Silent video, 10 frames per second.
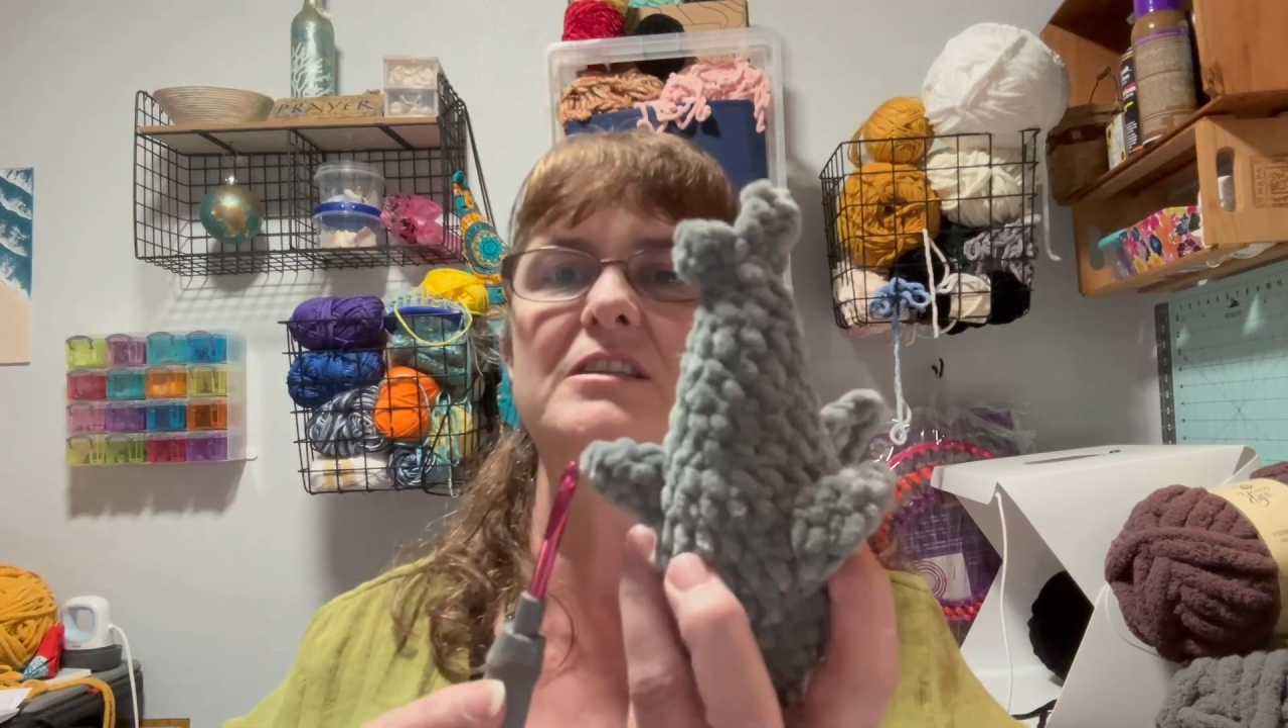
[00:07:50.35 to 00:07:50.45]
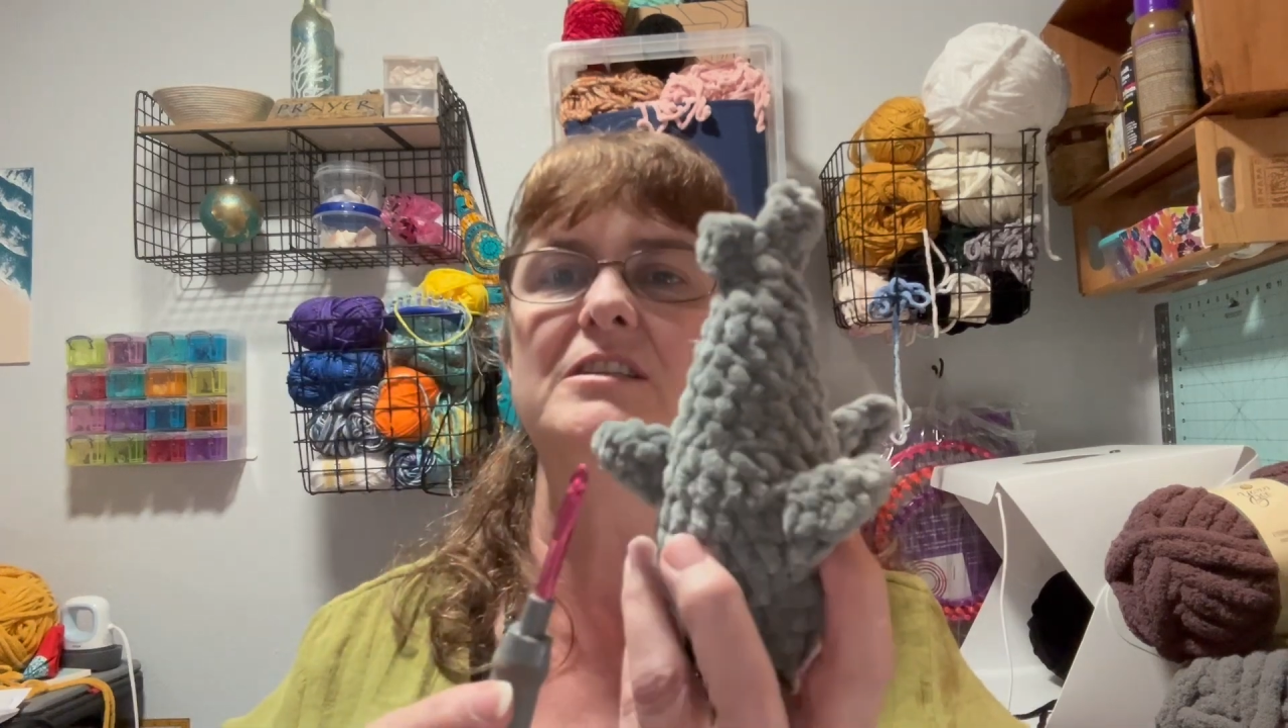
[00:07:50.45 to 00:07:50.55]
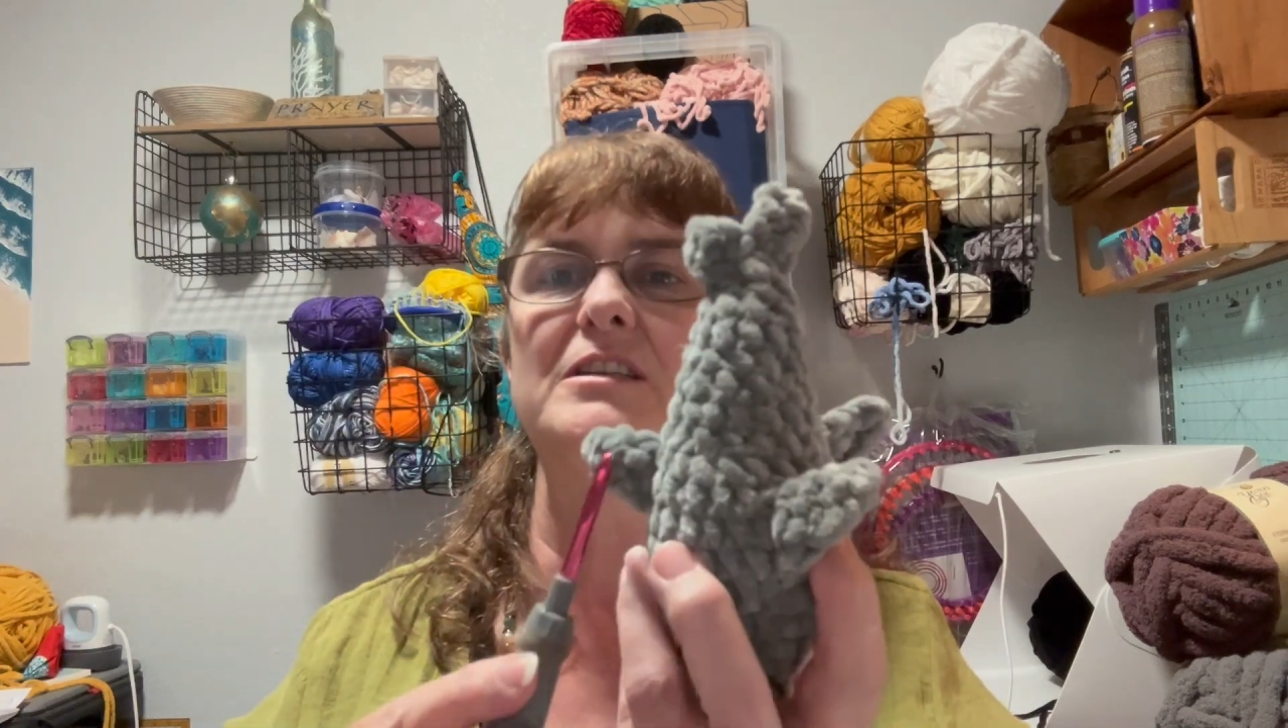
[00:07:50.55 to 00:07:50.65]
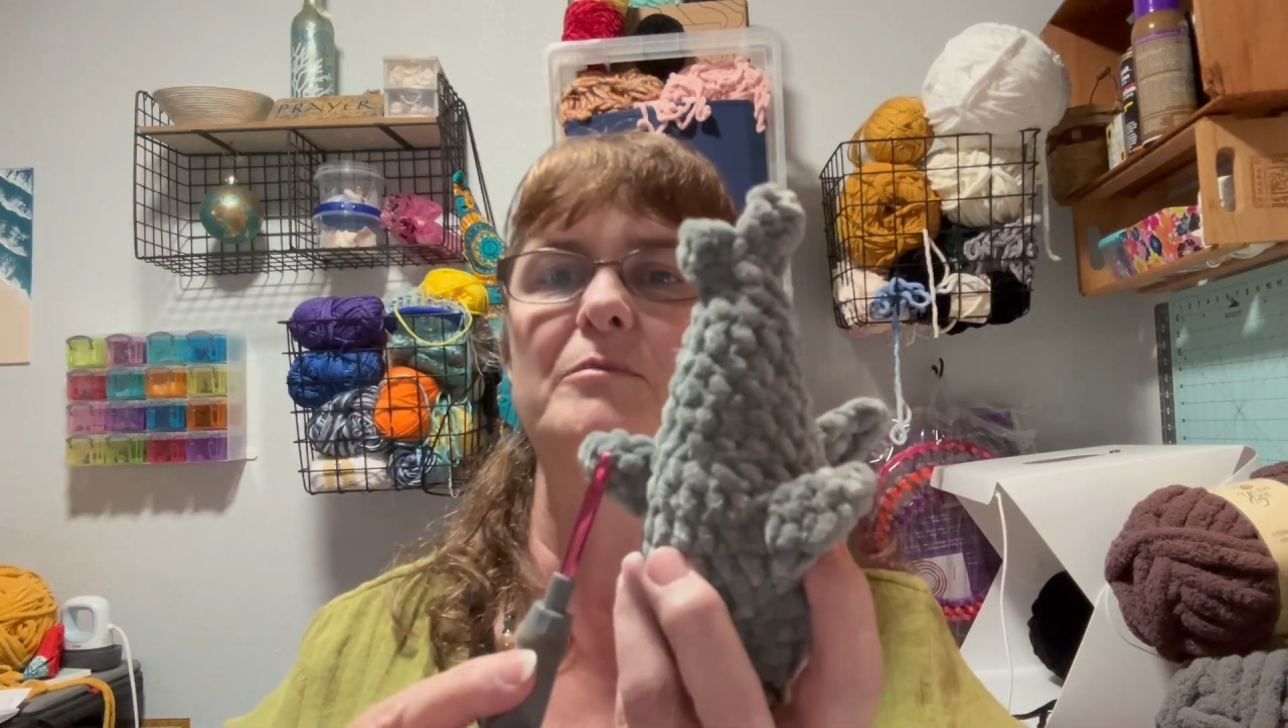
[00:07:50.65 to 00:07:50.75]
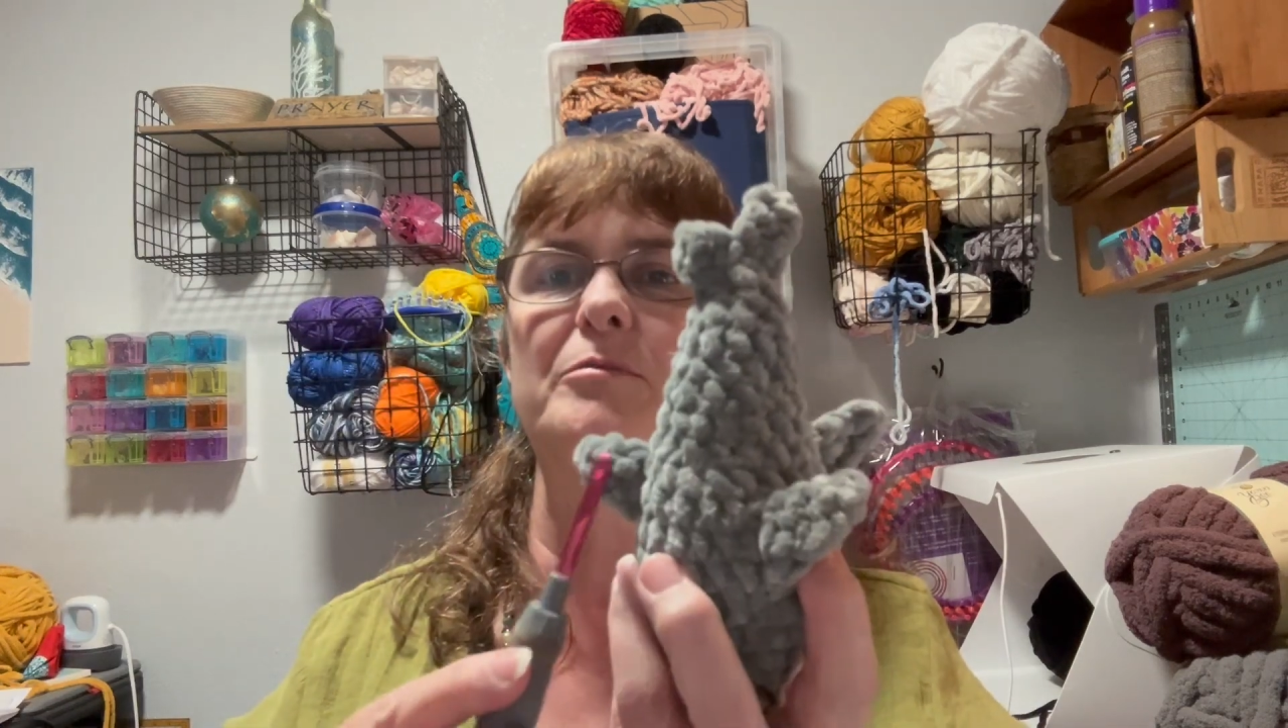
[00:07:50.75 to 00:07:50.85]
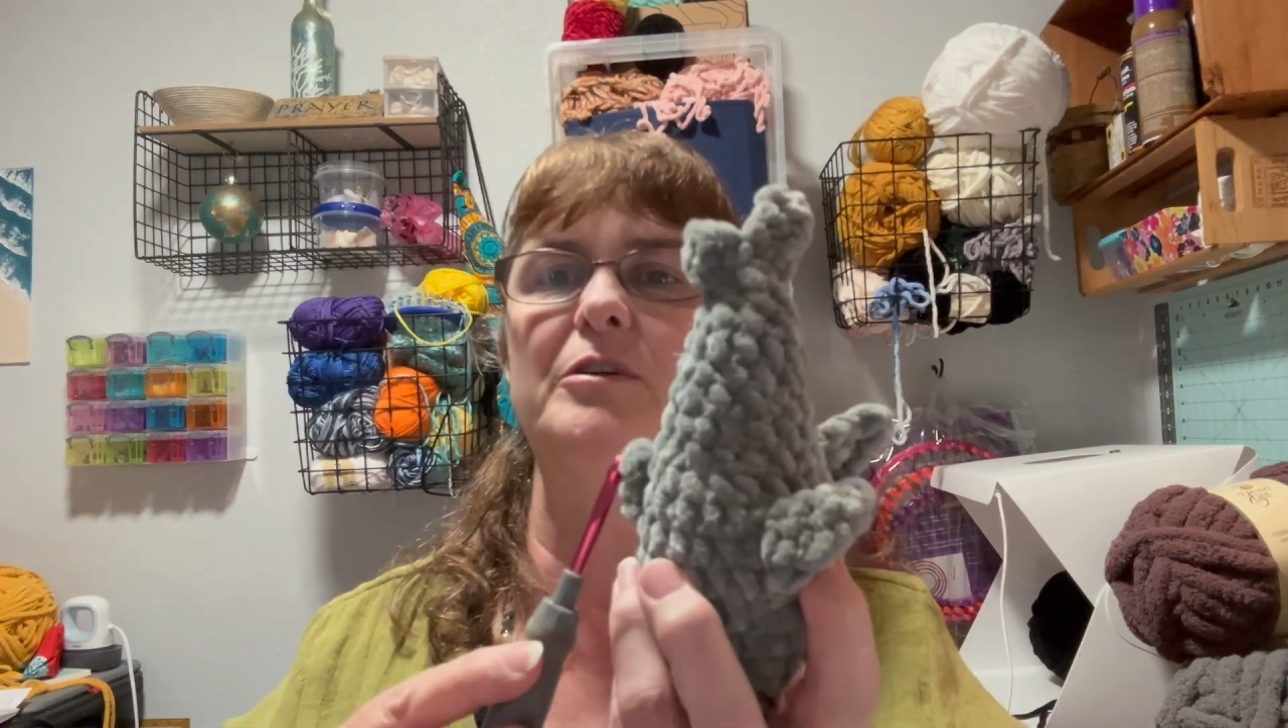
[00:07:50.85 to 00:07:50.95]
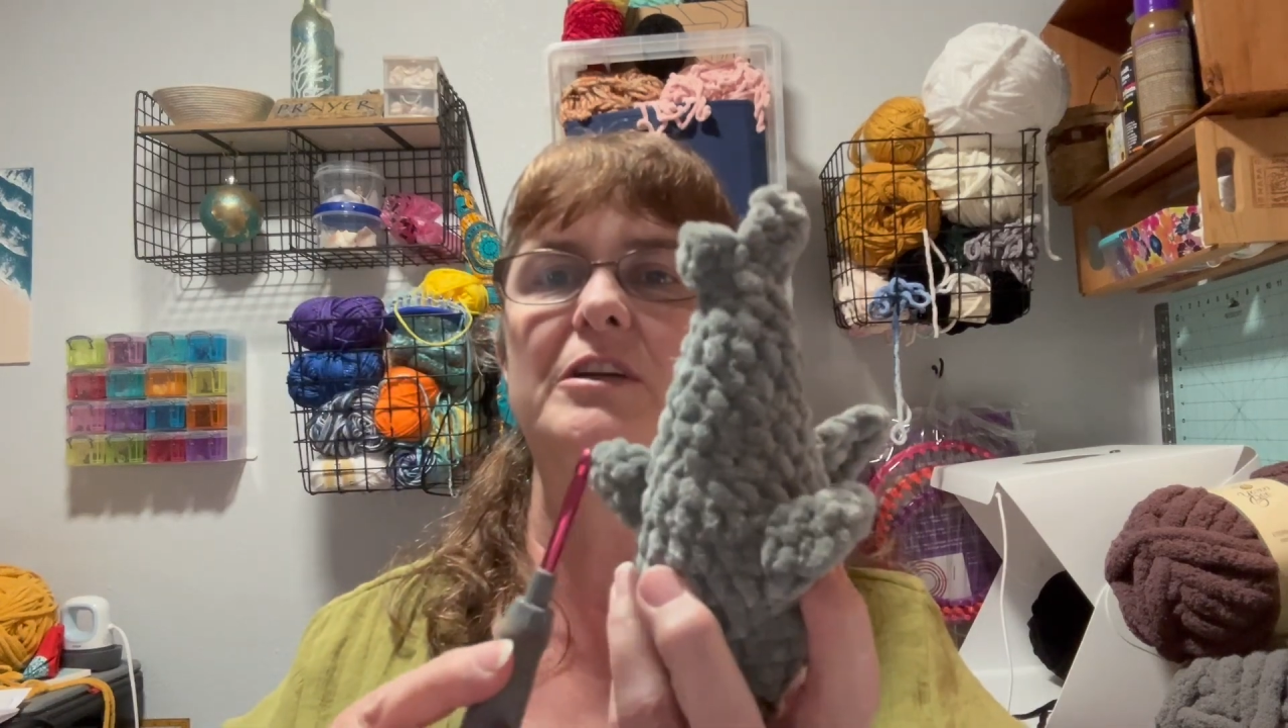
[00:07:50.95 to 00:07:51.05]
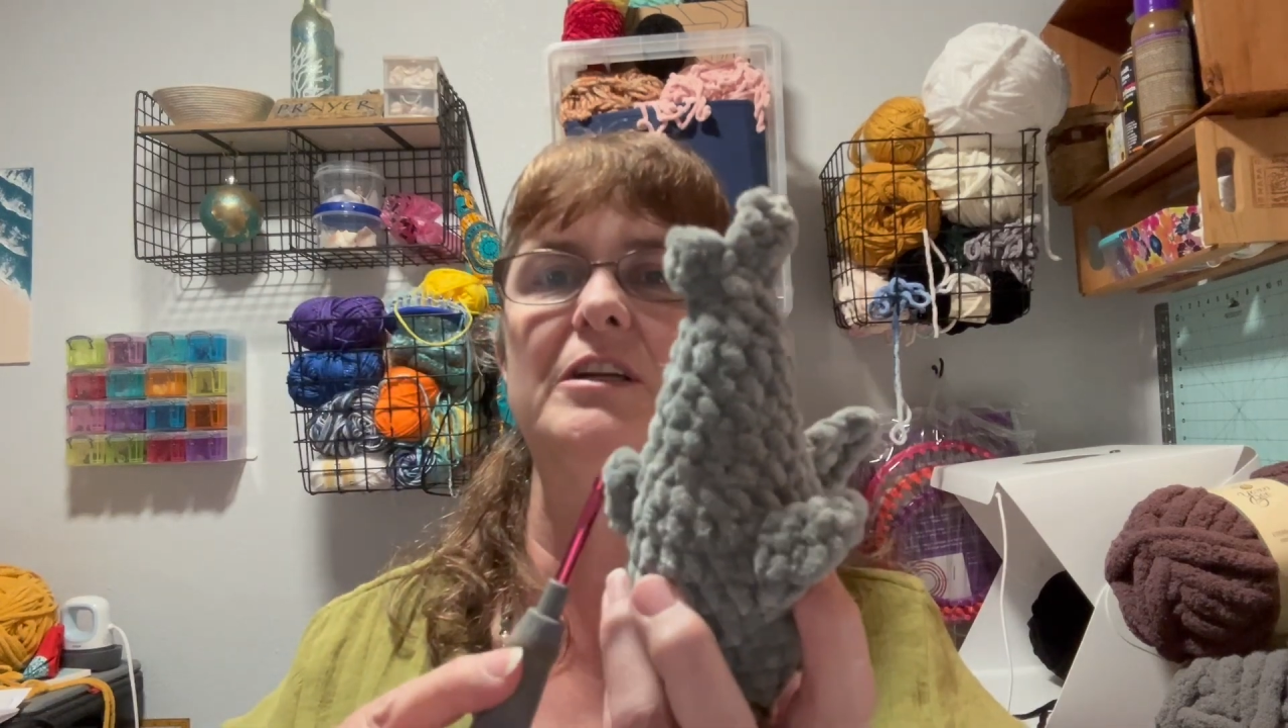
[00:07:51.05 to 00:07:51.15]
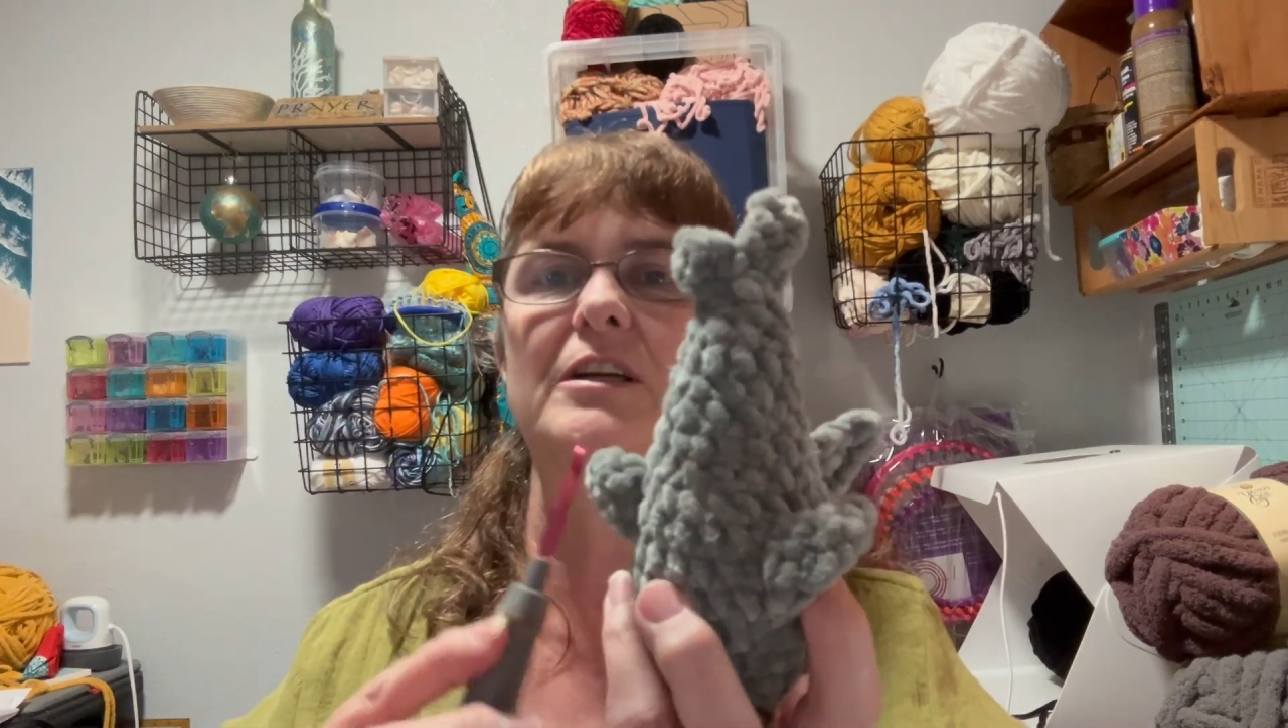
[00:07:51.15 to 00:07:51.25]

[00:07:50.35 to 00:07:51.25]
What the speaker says: separate